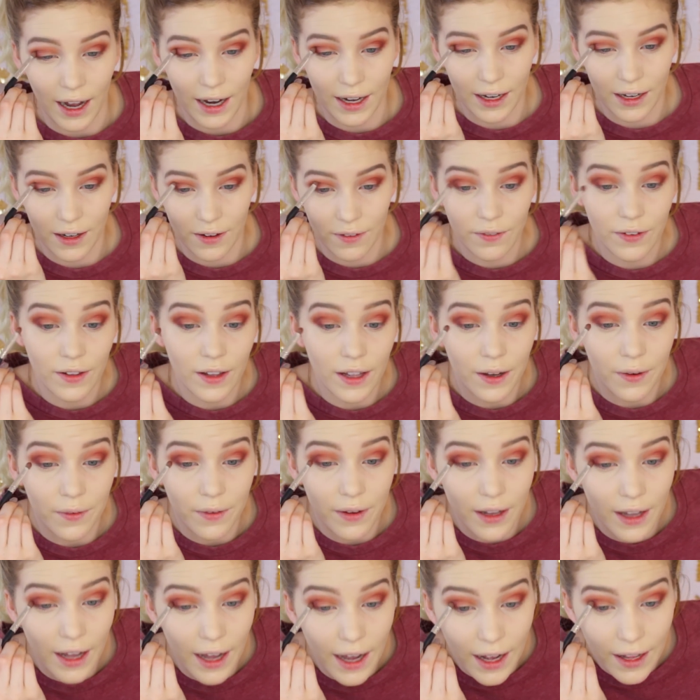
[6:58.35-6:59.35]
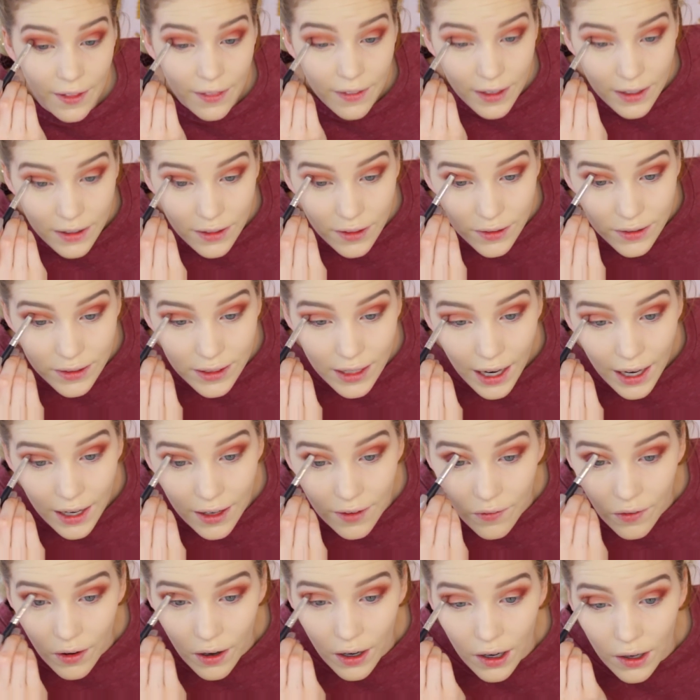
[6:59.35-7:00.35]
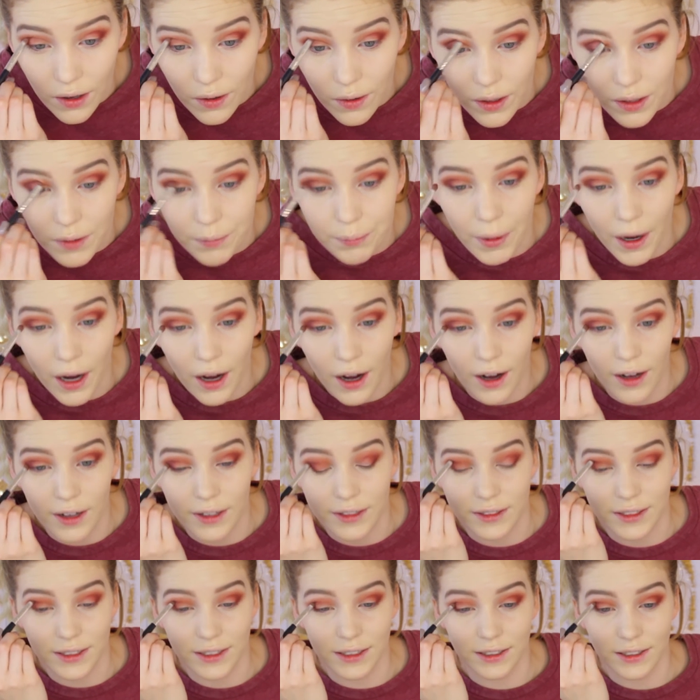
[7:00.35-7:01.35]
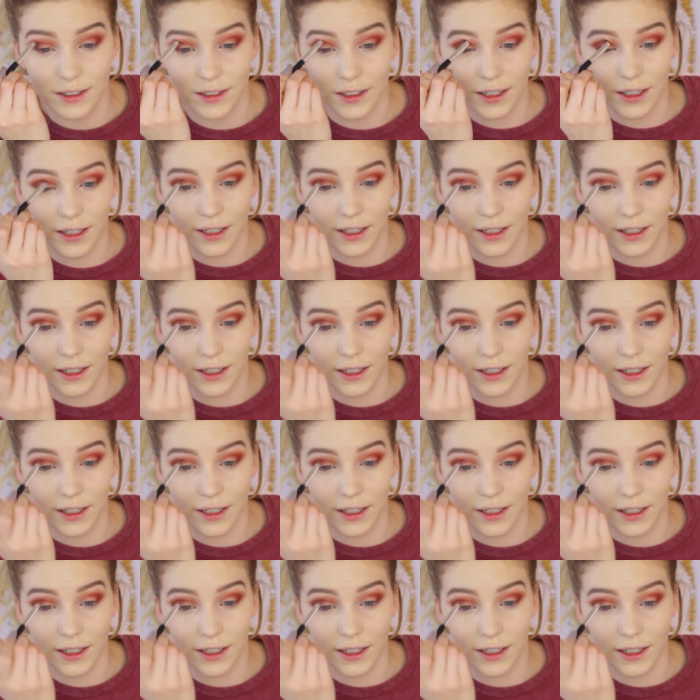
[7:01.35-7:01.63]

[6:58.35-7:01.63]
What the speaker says: I didn't feel like we had like those kind of awkward pauses or